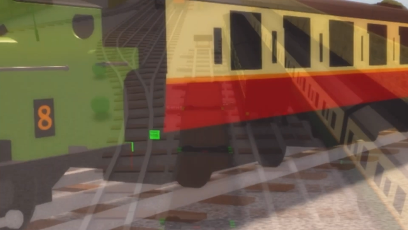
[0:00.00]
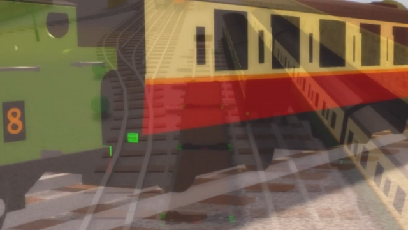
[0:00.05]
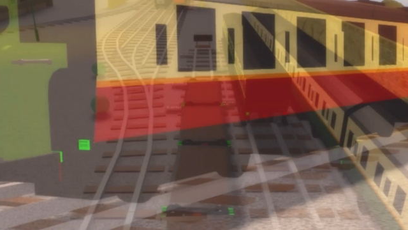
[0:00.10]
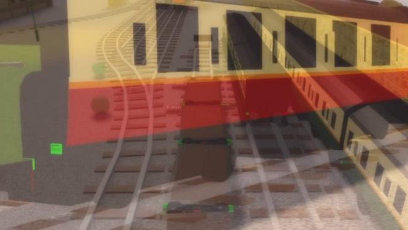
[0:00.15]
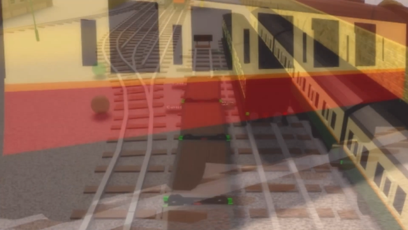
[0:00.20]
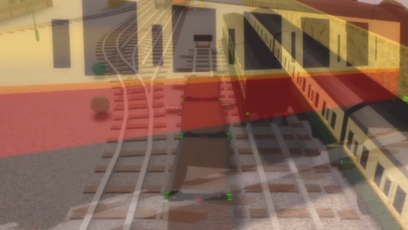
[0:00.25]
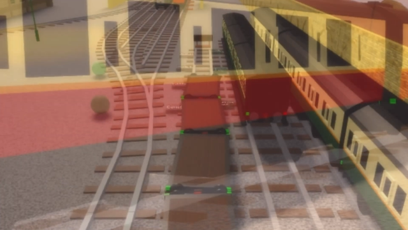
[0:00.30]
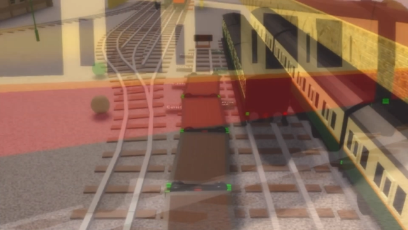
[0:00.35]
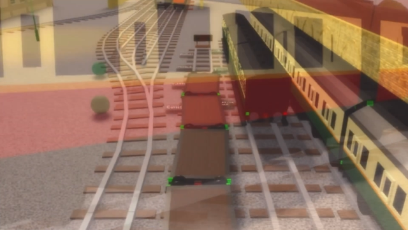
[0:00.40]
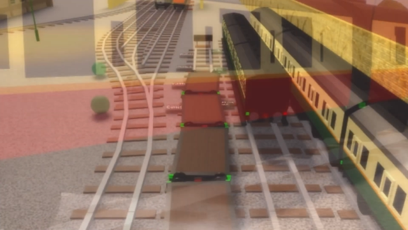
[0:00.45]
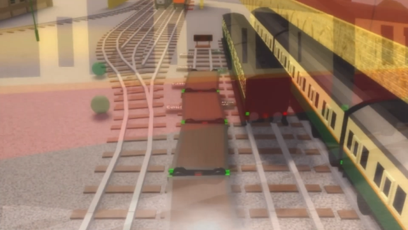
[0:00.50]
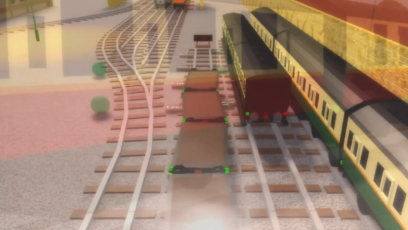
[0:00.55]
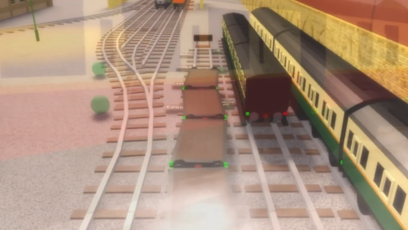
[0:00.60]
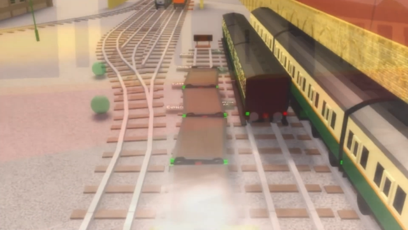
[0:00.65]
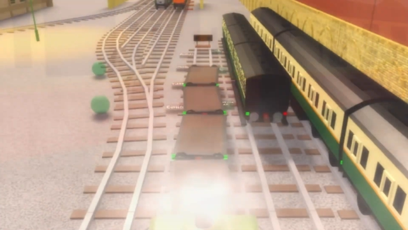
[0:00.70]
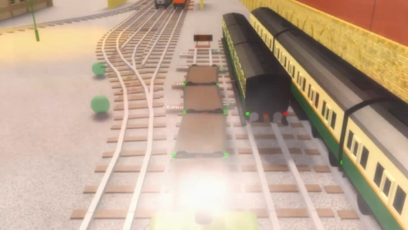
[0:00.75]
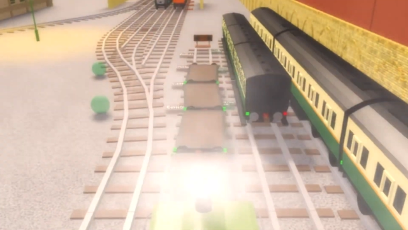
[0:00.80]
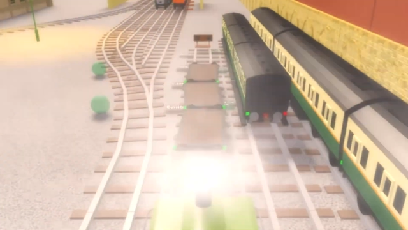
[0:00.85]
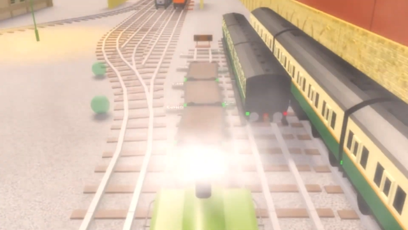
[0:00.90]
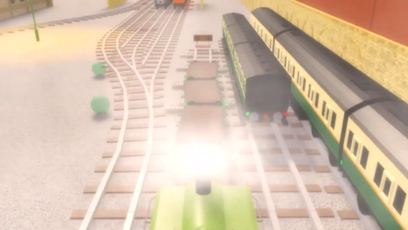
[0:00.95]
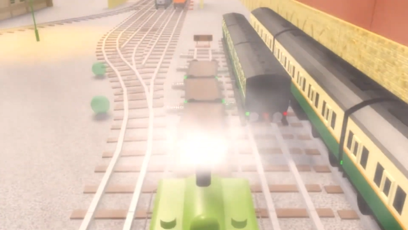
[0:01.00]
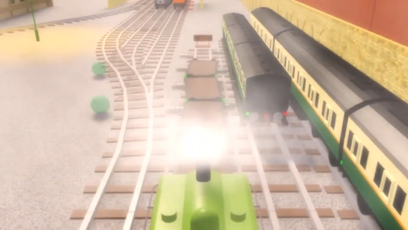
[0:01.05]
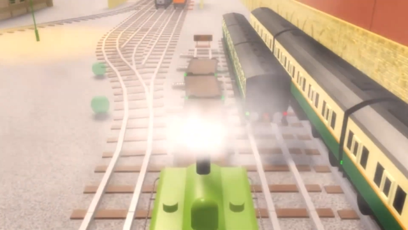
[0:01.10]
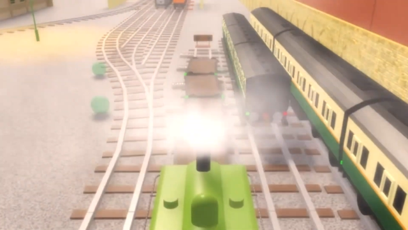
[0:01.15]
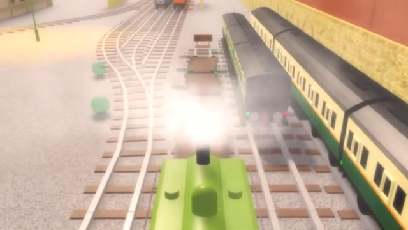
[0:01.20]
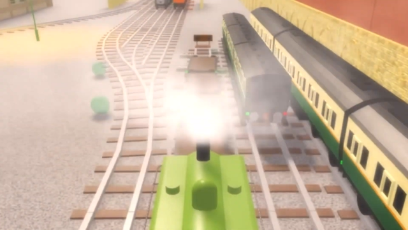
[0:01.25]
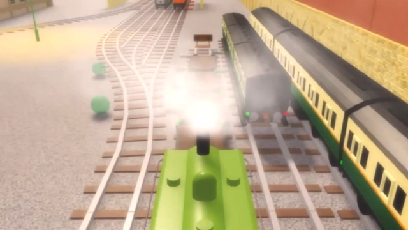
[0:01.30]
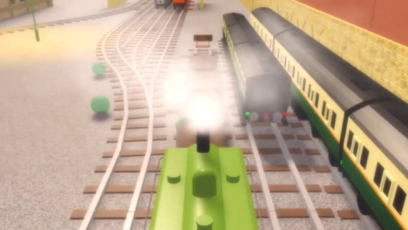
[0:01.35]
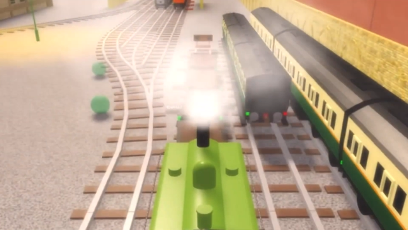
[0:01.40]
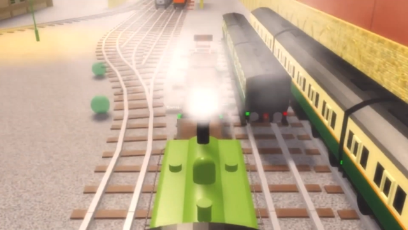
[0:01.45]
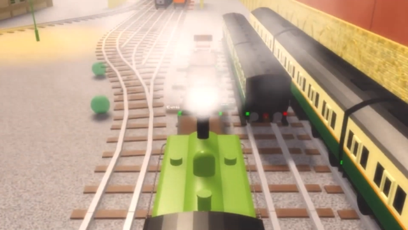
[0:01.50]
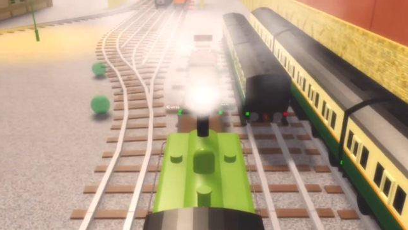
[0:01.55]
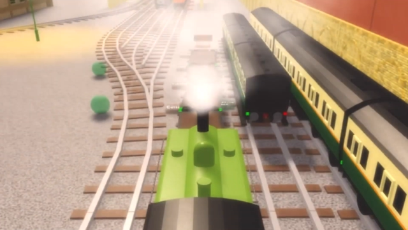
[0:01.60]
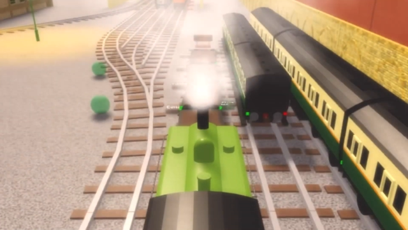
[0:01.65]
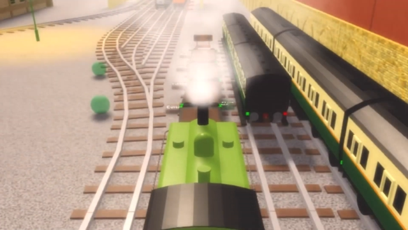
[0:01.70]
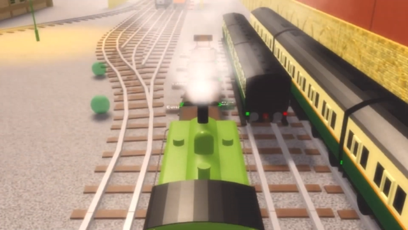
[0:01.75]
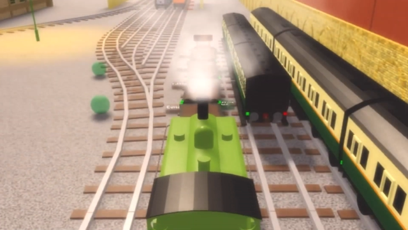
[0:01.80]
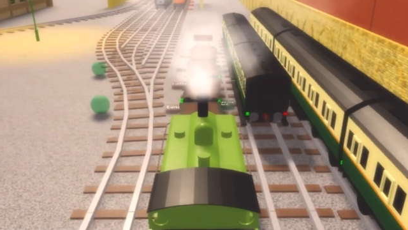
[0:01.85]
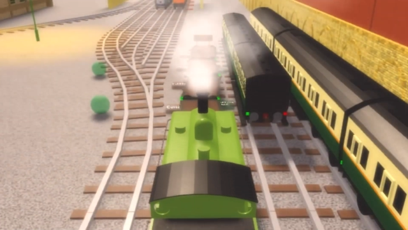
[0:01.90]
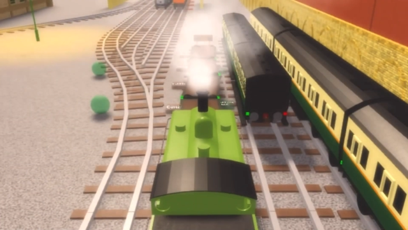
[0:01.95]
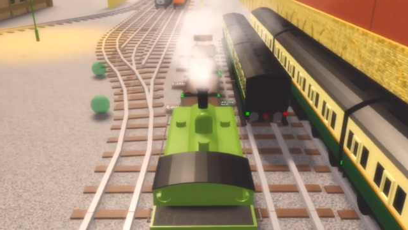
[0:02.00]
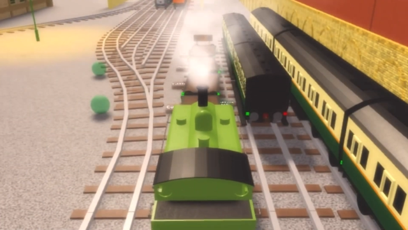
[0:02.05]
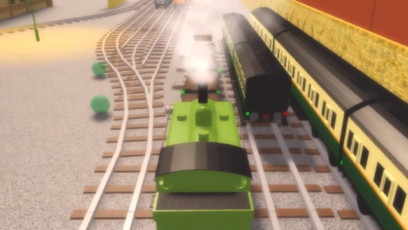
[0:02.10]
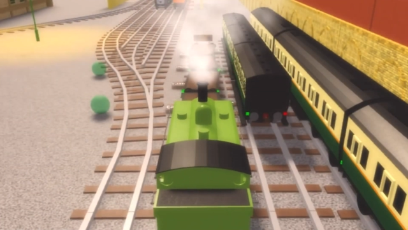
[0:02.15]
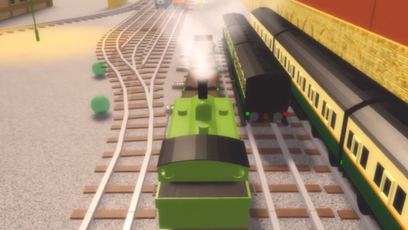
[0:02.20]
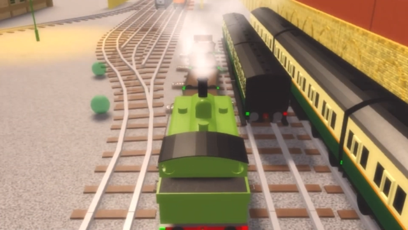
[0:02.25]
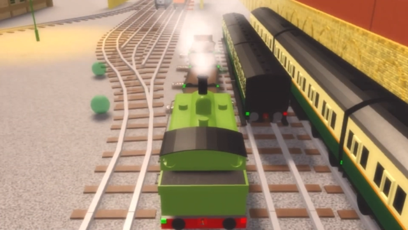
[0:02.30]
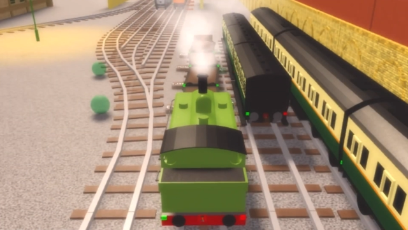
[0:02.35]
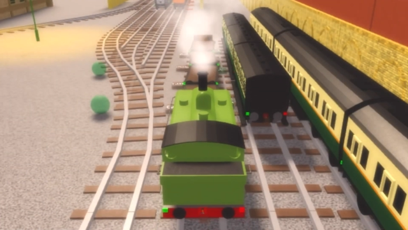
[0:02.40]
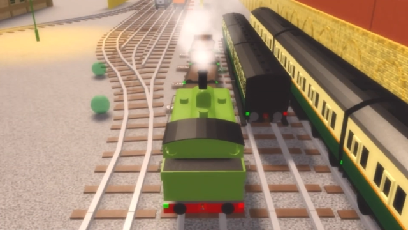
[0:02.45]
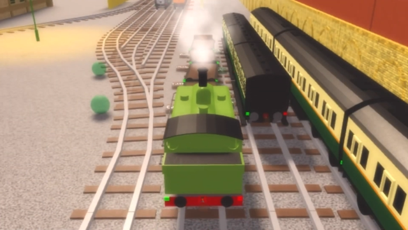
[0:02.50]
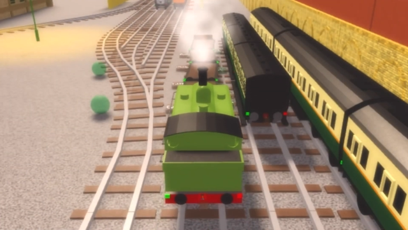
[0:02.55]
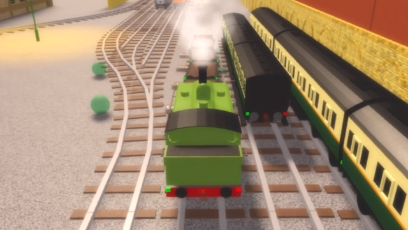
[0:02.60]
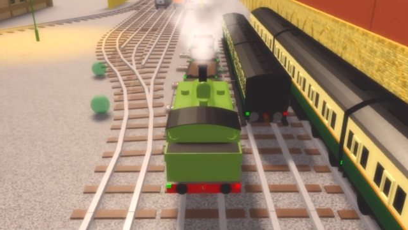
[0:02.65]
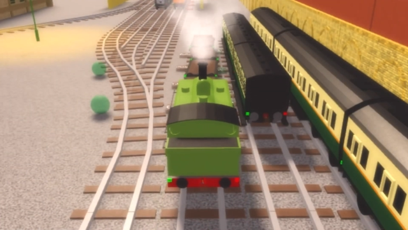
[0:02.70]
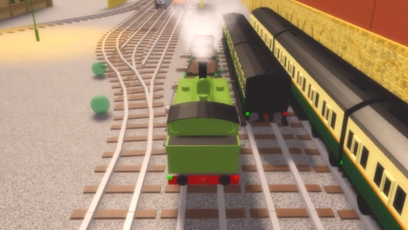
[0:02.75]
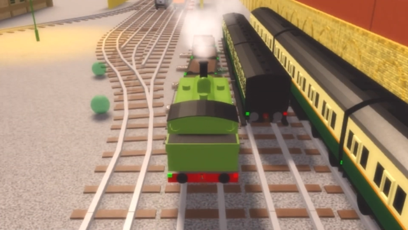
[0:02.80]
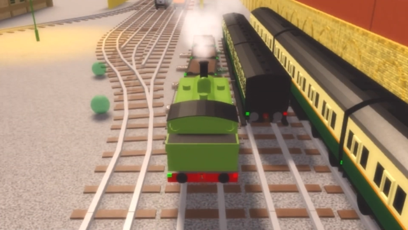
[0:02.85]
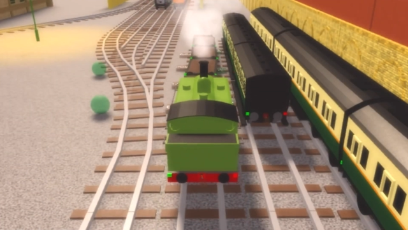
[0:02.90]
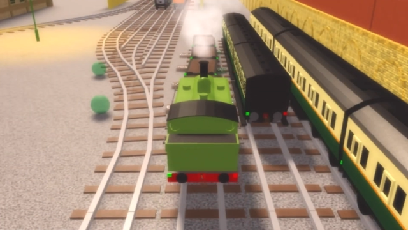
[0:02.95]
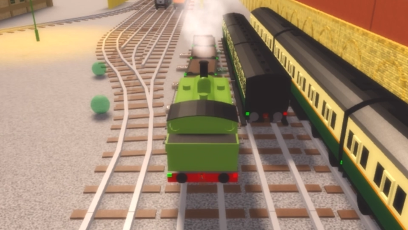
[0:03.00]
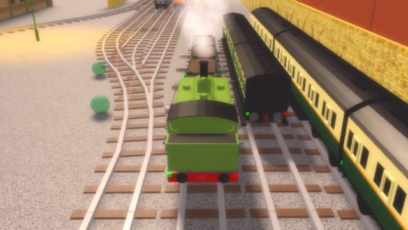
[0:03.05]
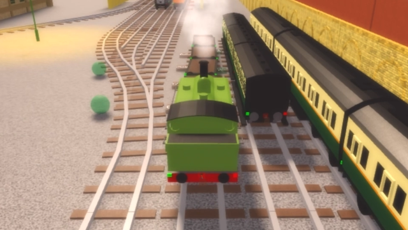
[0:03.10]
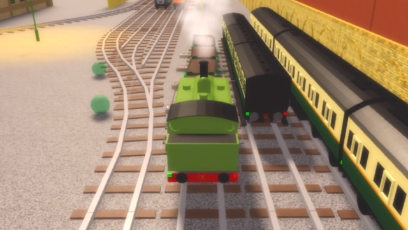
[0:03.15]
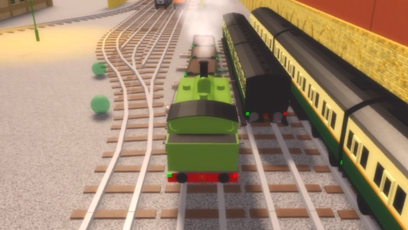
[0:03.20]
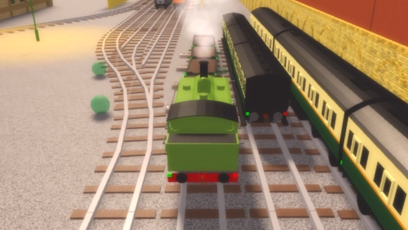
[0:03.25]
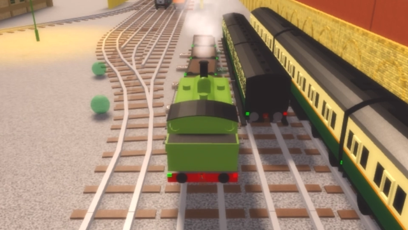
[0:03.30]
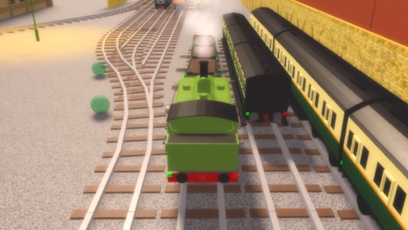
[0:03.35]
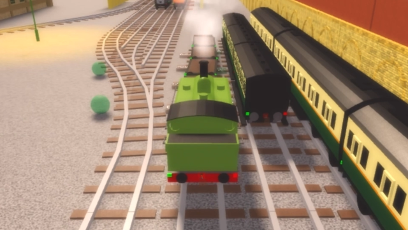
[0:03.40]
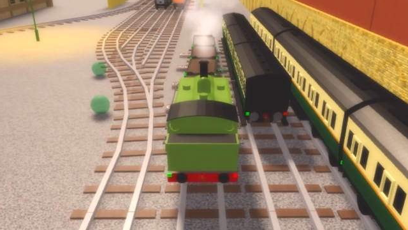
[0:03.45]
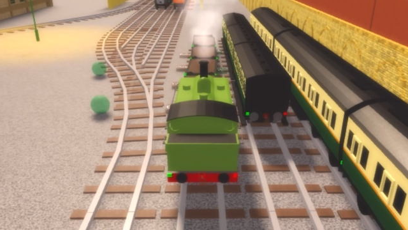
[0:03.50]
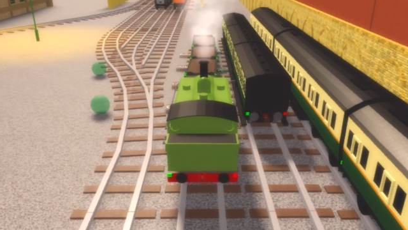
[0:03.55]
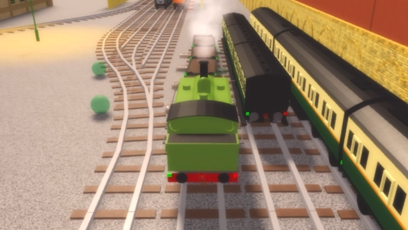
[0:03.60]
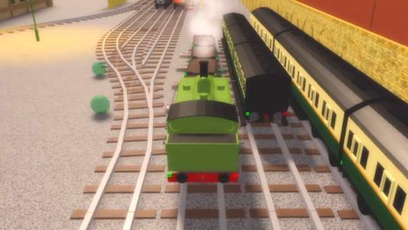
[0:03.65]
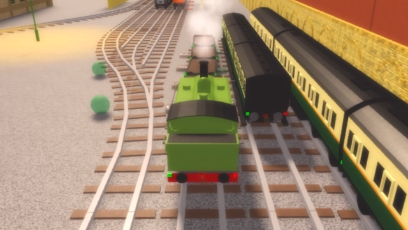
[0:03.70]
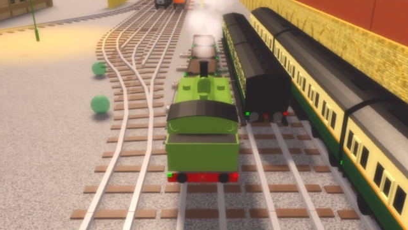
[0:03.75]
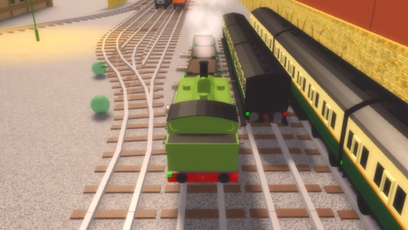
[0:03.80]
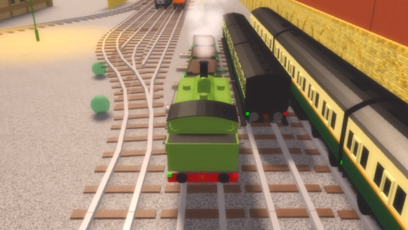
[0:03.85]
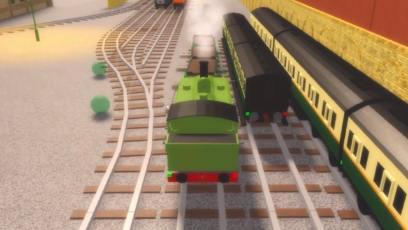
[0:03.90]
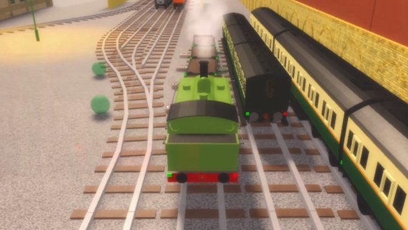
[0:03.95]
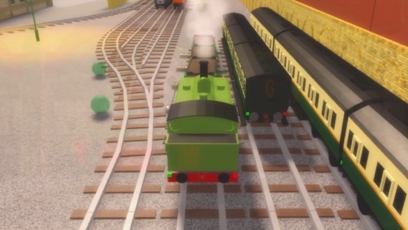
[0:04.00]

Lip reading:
(no speaker visible)